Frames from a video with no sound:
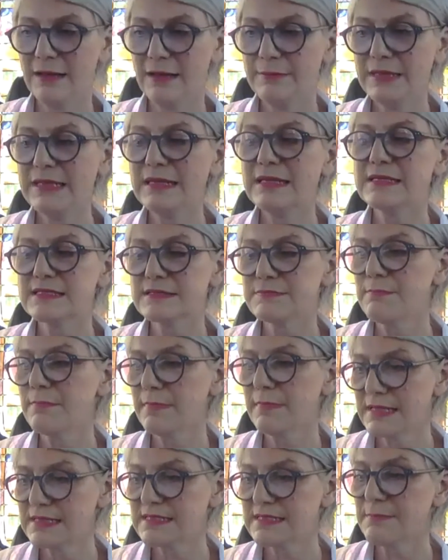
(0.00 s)
I mean
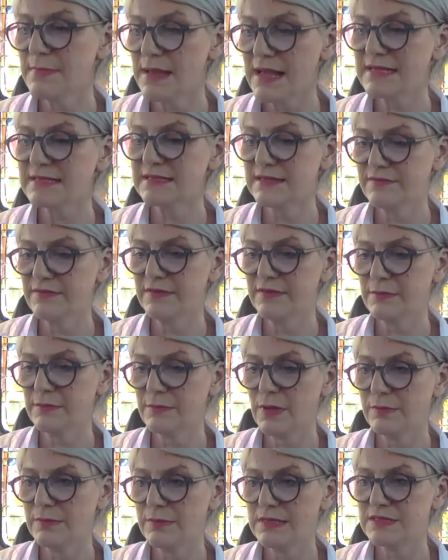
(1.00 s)
it's massive at the
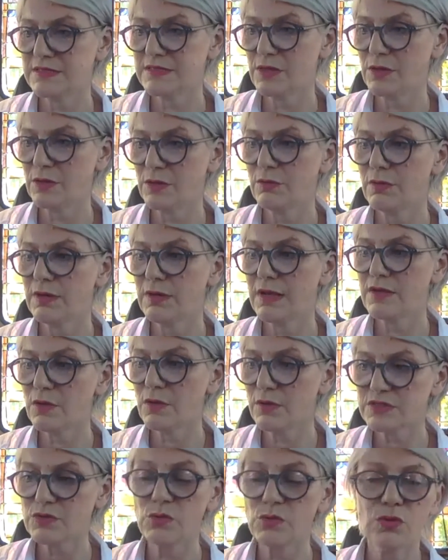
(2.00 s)
moment. So
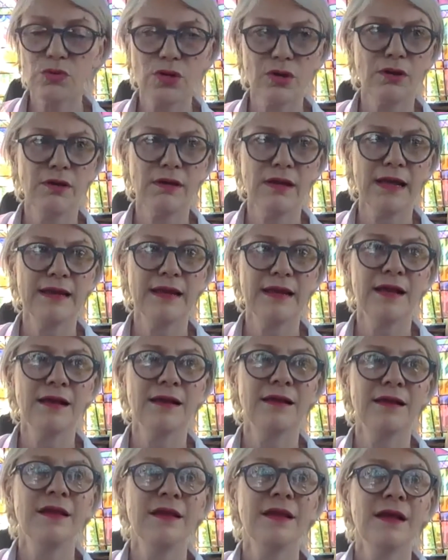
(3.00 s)
it's all gone online.
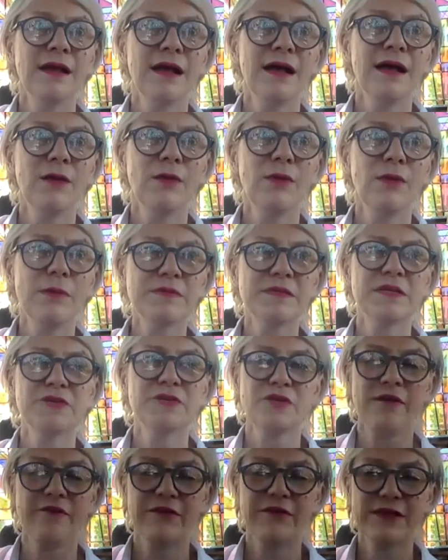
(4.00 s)
Our website
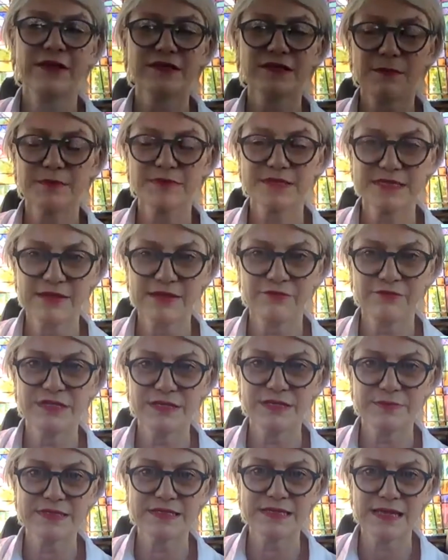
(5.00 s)
traffic is up
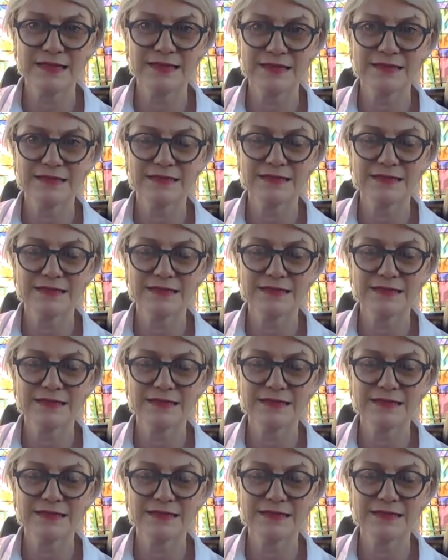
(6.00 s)
70%.